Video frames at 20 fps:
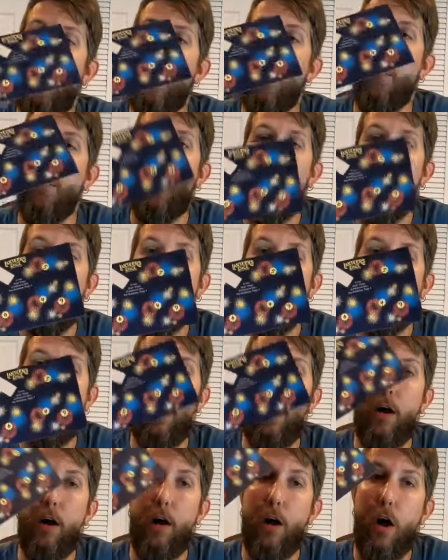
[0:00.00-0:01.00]
But
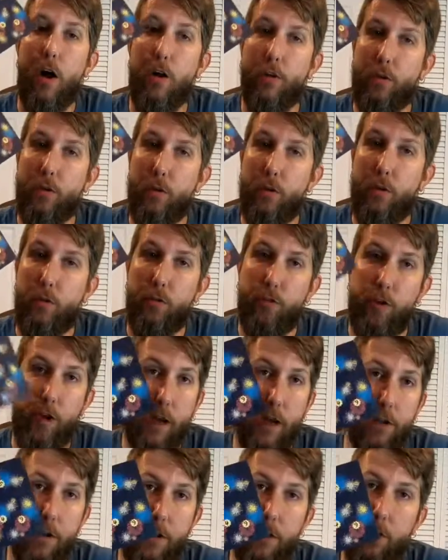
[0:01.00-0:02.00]
also check
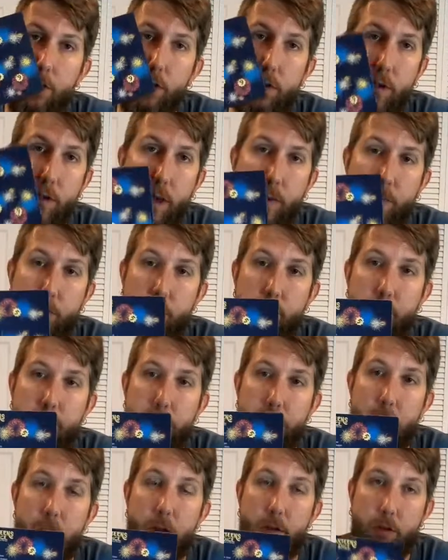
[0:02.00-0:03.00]
out your local game store if
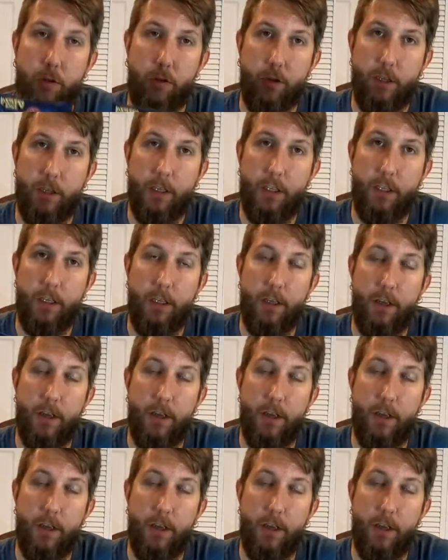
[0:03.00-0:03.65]
you're not local to Indy.